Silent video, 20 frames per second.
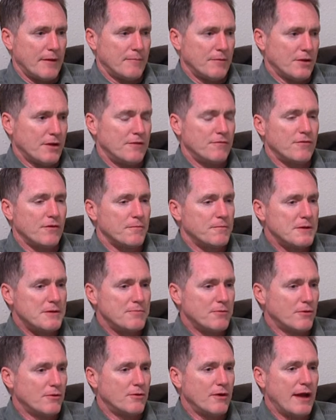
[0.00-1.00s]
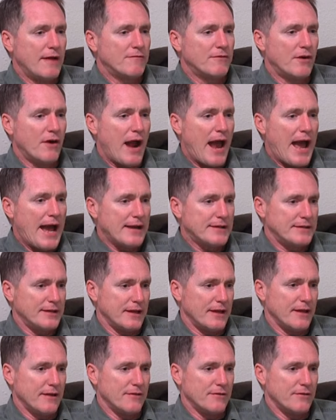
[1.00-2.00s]
I'm looking for people who have their act
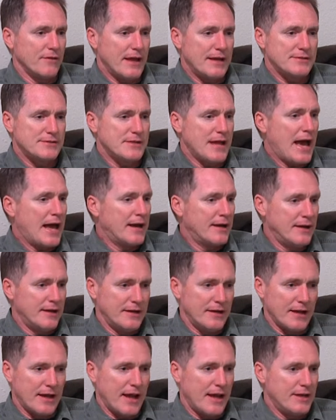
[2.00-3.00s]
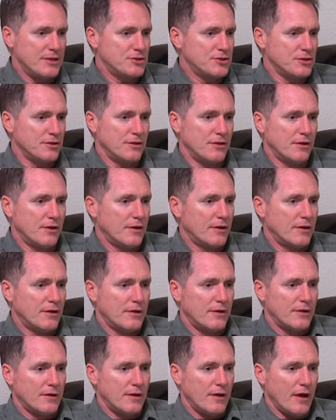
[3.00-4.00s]
together. That's not an indication
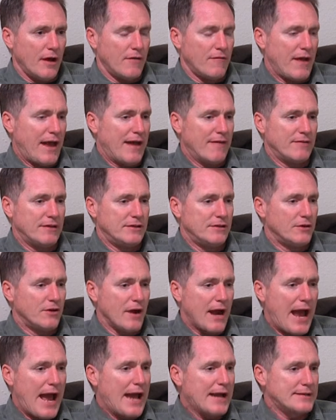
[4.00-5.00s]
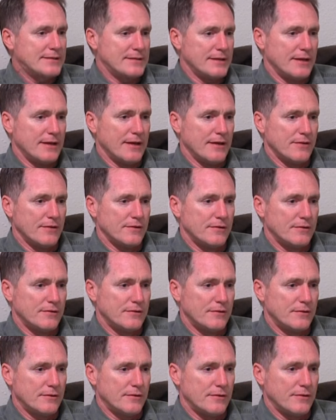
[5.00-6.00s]
of having your act together.
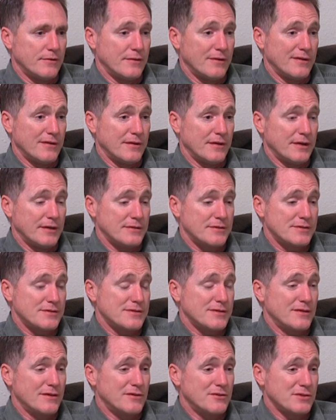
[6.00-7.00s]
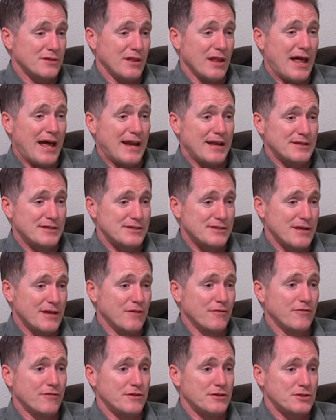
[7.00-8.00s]
It's there's a lot of
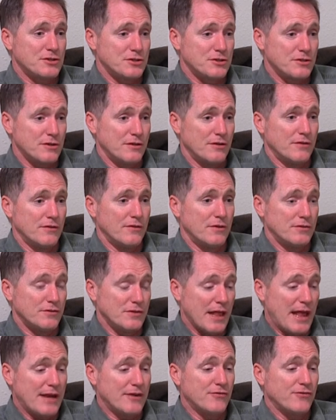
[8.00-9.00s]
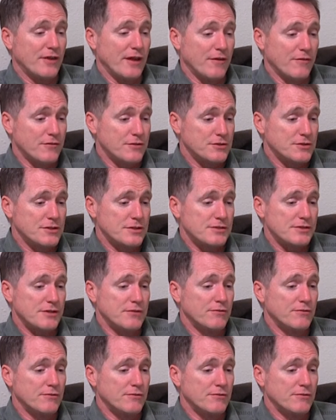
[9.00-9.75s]
selfish there's a lot of selfishness.